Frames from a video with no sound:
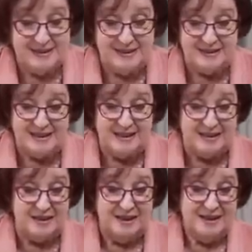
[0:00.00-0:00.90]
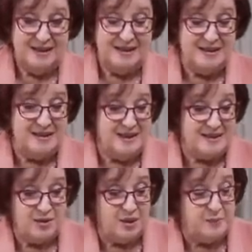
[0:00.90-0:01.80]
seat
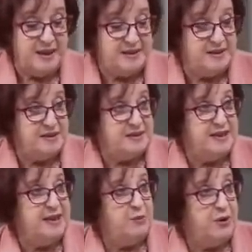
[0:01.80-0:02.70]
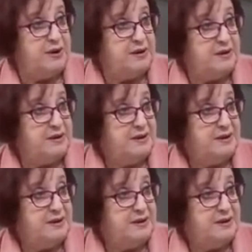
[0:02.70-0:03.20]
hasn't got Patterson's name on it,